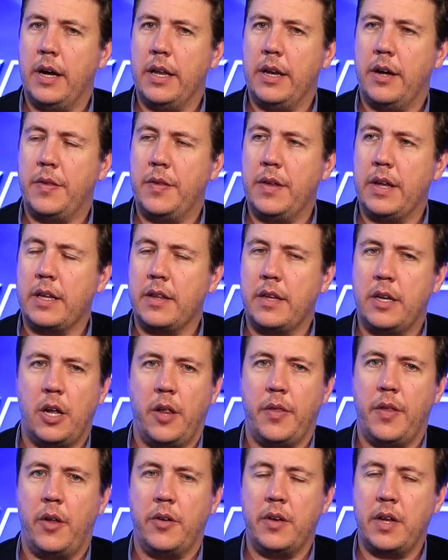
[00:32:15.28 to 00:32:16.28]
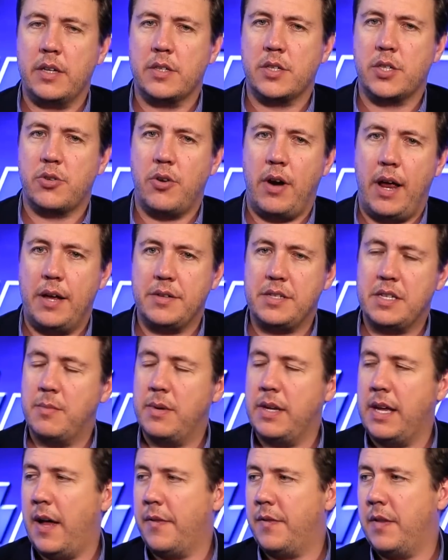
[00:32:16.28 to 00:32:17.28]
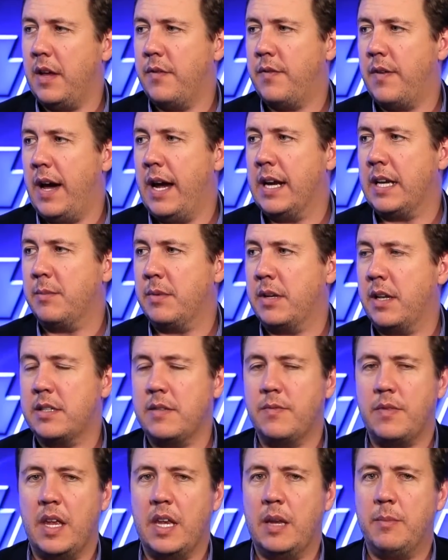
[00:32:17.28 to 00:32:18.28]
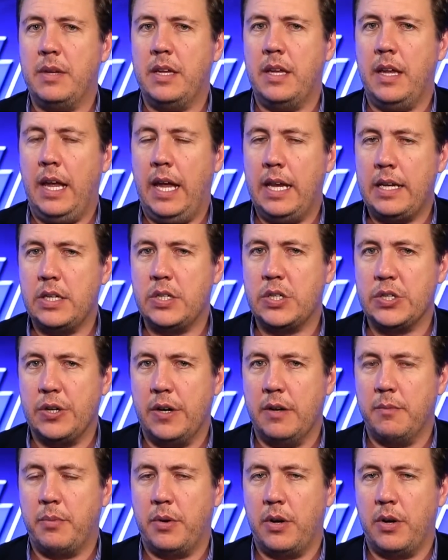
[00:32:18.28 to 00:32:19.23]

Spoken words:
I think they'll need Strauss to be out there for 80 minutes if there to be any shot.